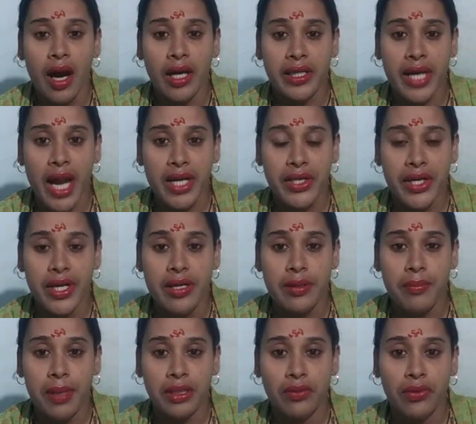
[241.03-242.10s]

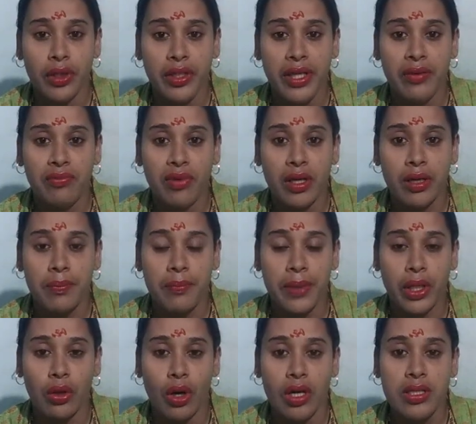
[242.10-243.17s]
attracted by the fructive work
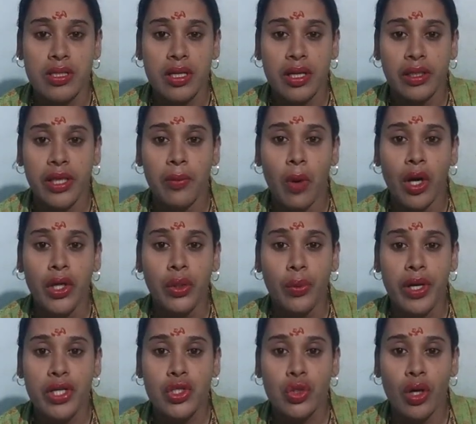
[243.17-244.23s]
because they want
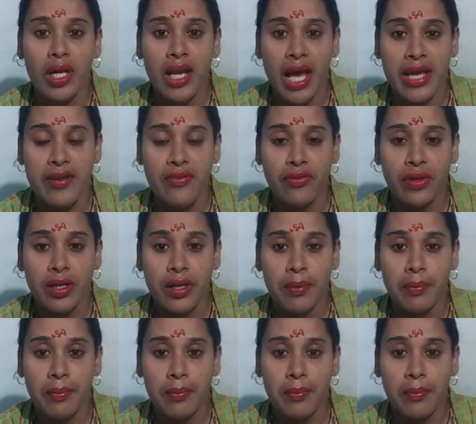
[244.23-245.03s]
to enjoy life